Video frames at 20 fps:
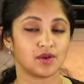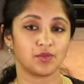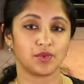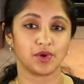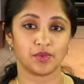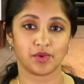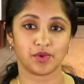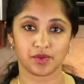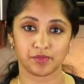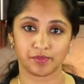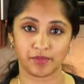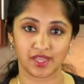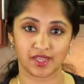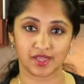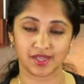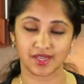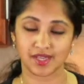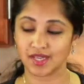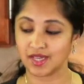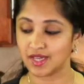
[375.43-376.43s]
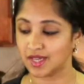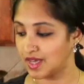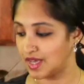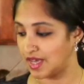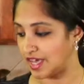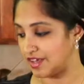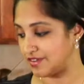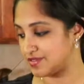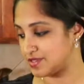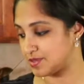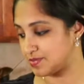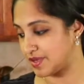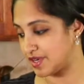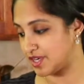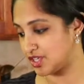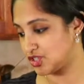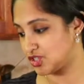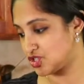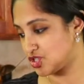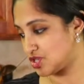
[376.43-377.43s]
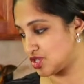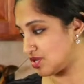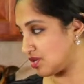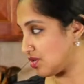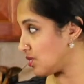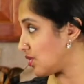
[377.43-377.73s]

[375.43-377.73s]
what do you want to make? I have spinach.